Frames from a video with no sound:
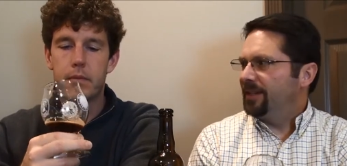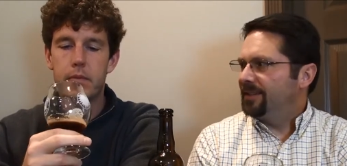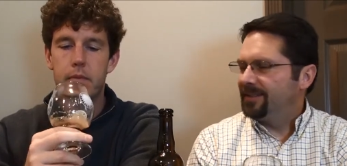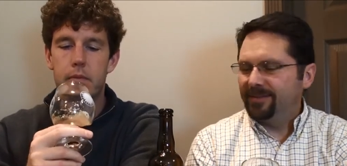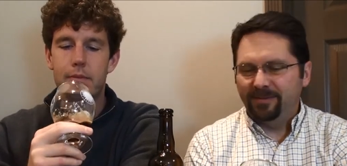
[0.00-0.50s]

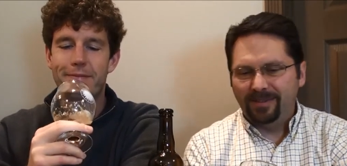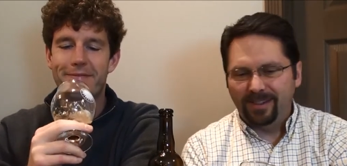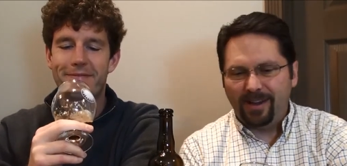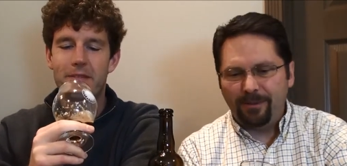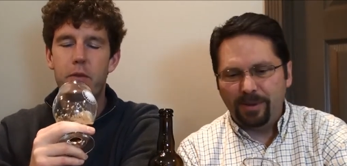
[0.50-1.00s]
Speaker 1: because,
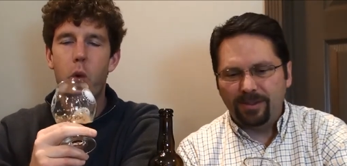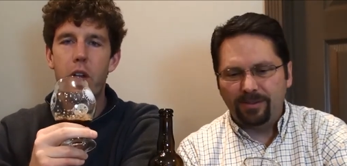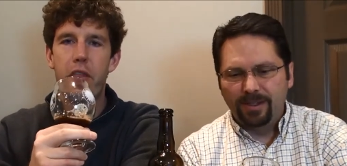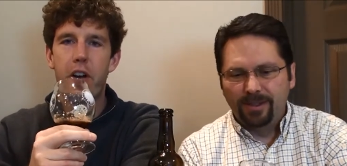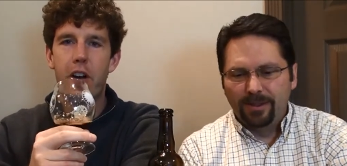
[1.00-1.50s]
you know, I've been. Four
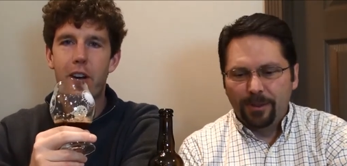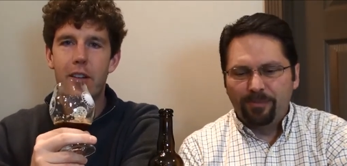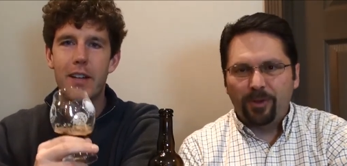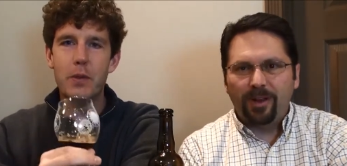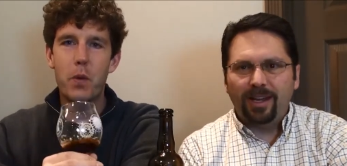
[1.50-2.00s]
and a third.
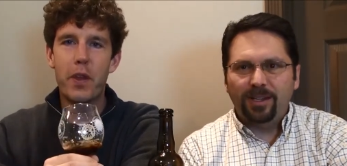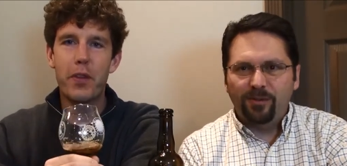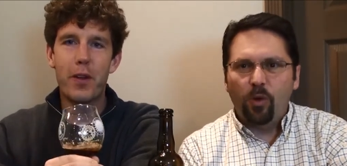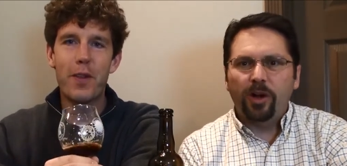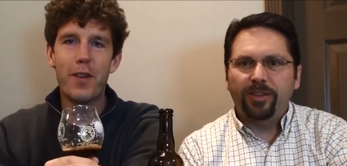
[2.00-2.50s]
That's right. It's
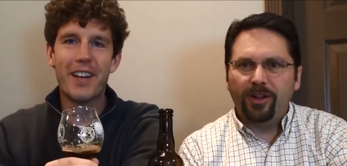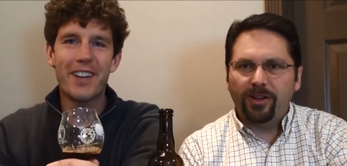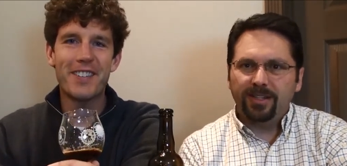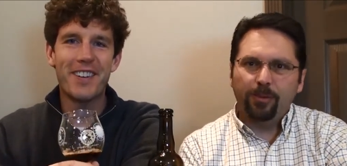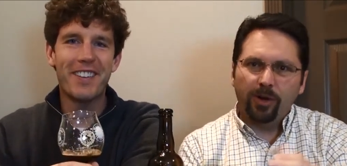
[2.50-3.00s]
three, four and a
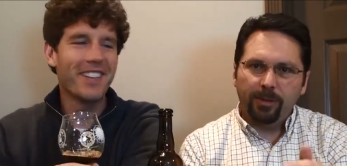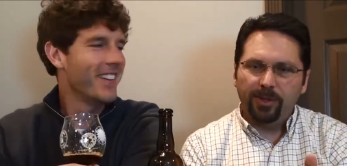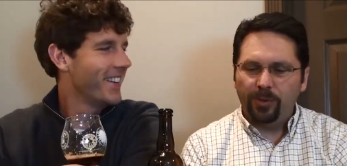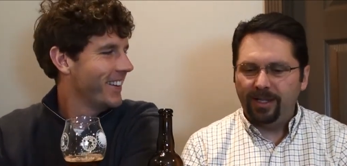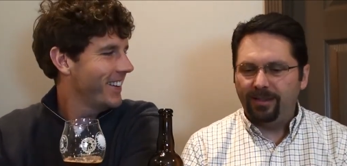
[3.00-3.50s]
third. Somewhere in
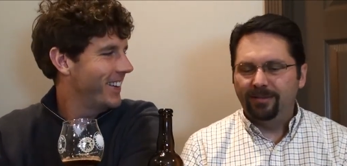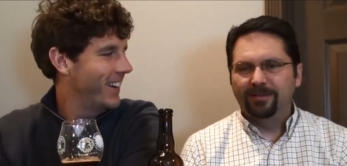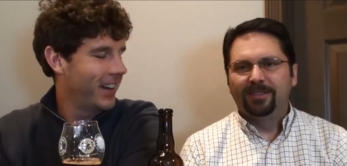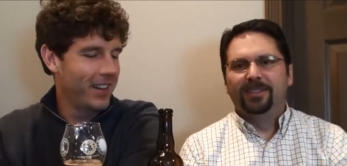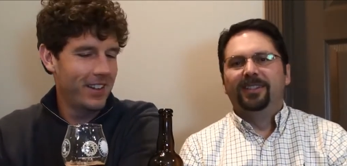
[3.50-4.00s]
between.
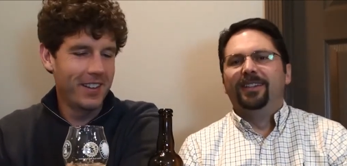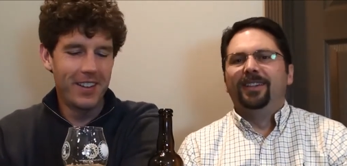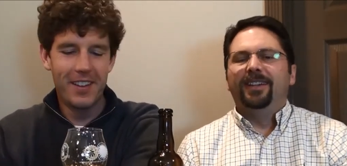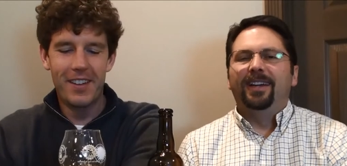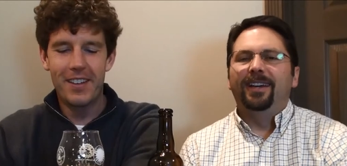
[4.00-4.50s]
Yeah.
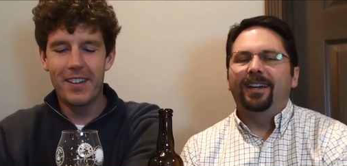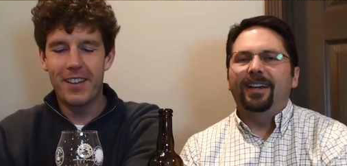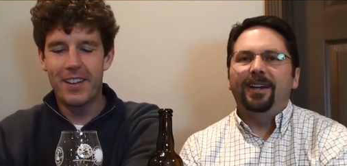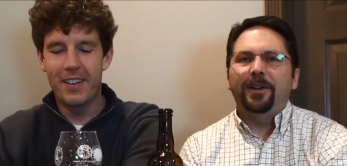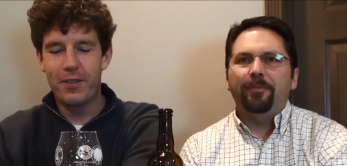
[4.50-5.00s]

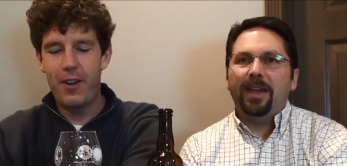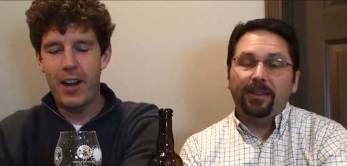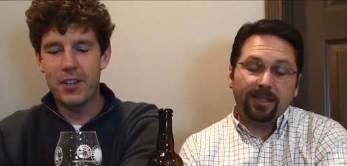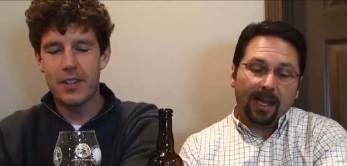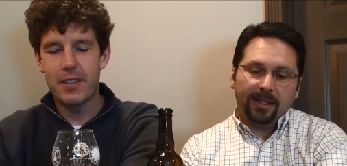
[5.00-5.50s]
Uh, um,
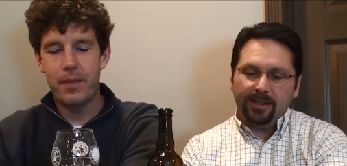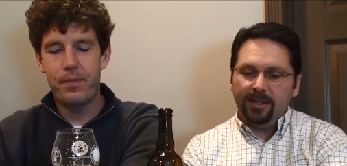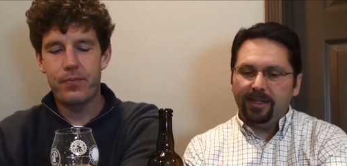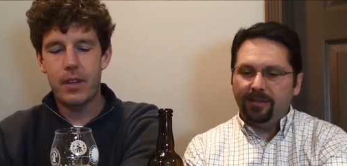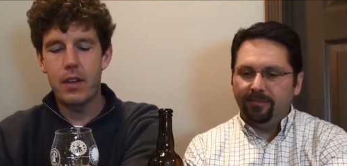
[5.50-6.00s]
that's, that's
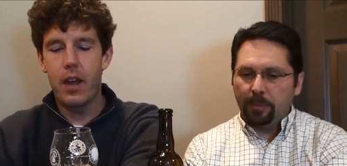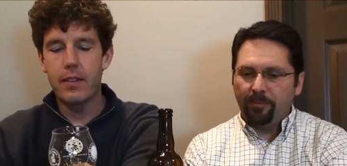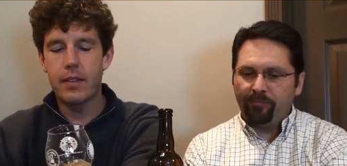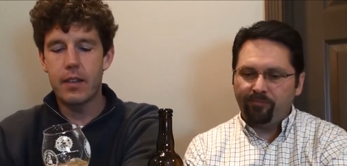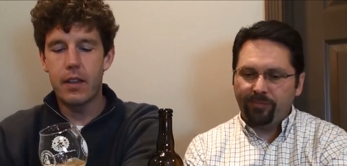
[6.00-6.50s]
good. No,
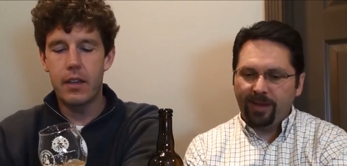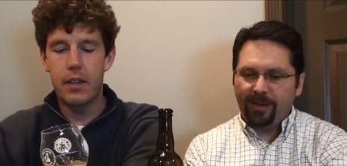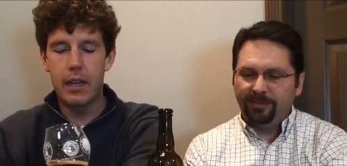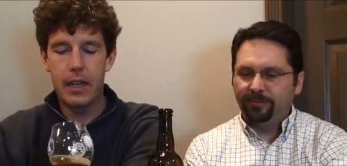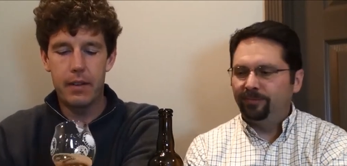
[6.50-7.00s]
this is
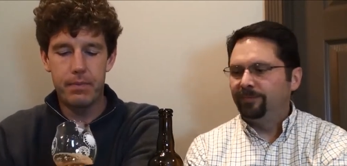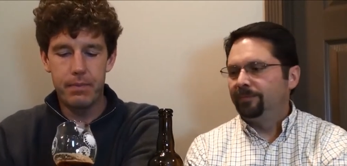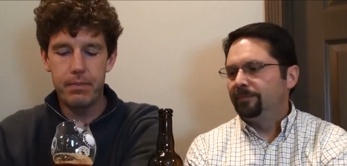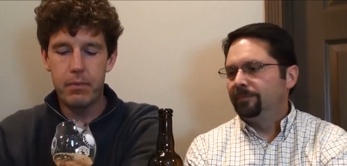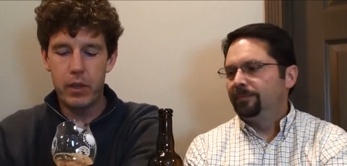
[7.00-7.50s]
good. Uh,
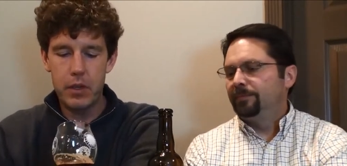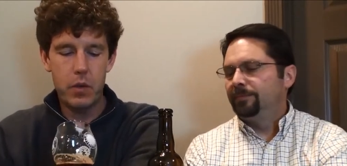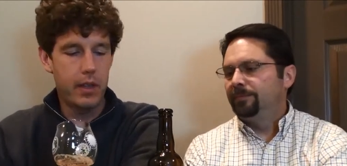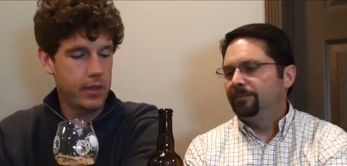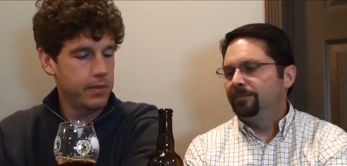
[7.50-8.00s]
really
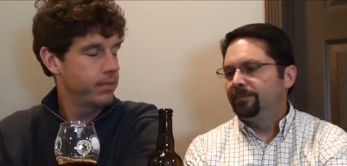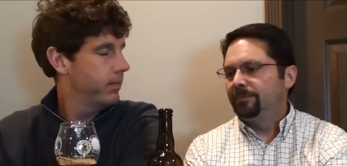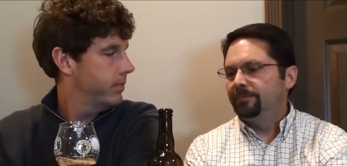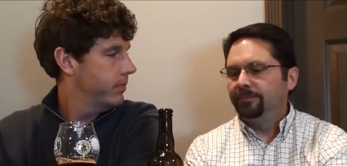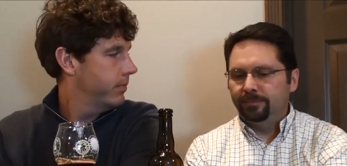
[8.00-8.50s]
enjoyed this.
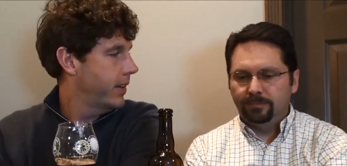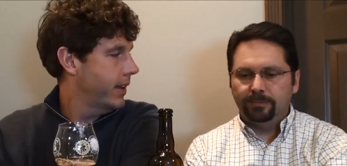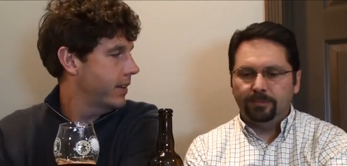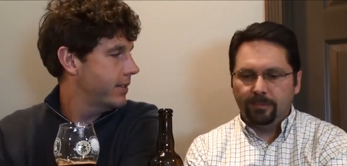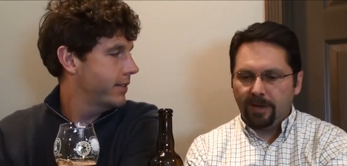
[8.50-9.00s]

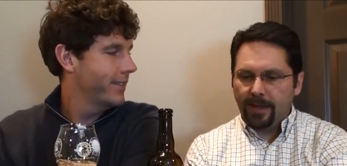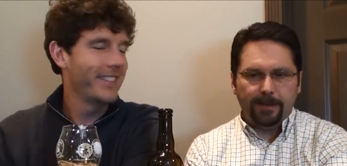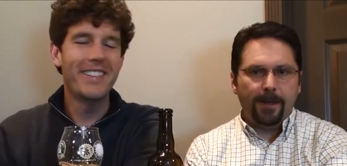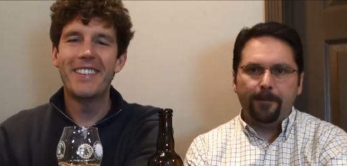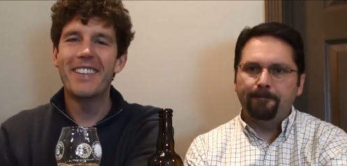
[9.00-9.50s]
Anything else? Uh,
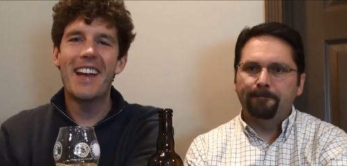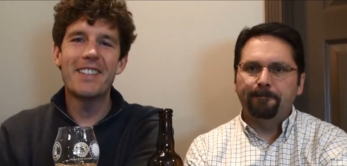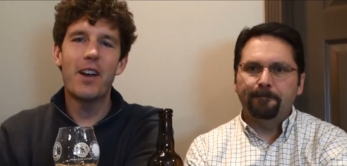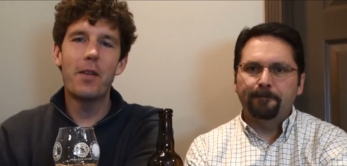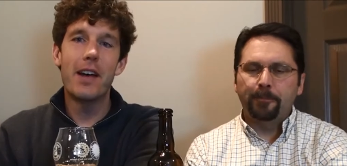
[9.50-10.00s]
no.
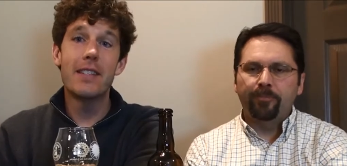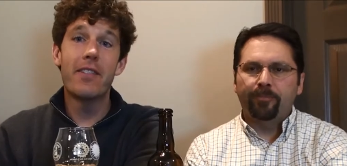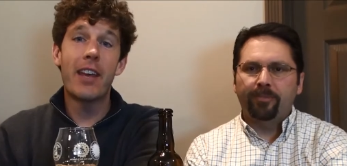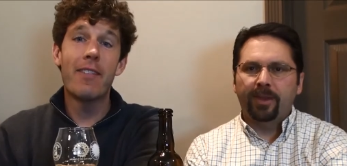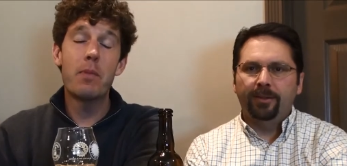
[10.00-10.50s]
As always,
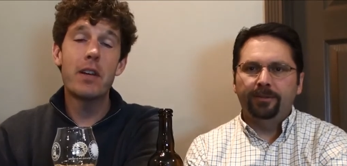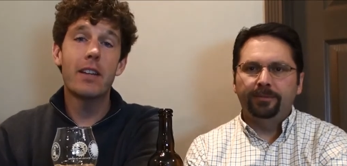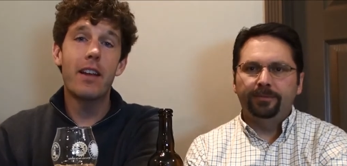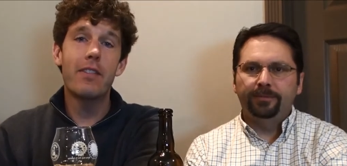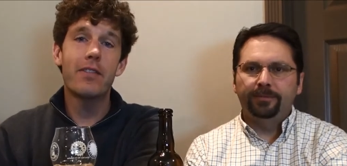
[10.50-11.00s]
if you can't have the beer you
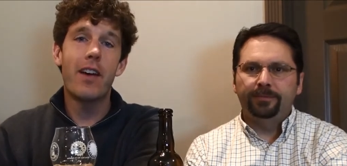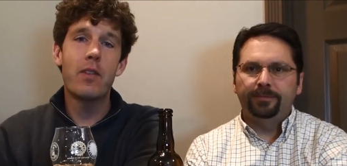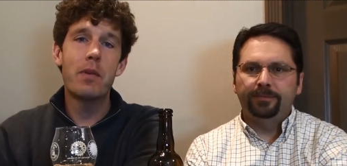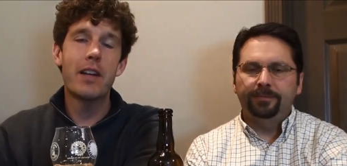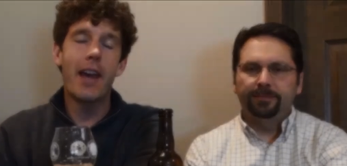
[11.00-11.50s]
love, love
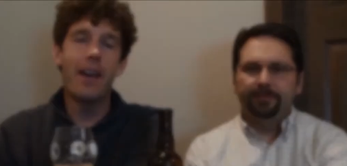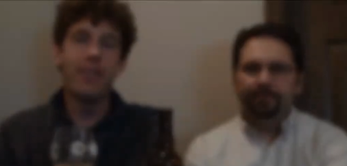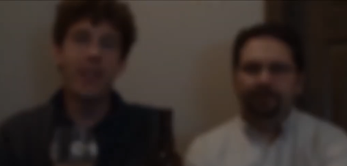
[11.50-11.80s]
the beer you have.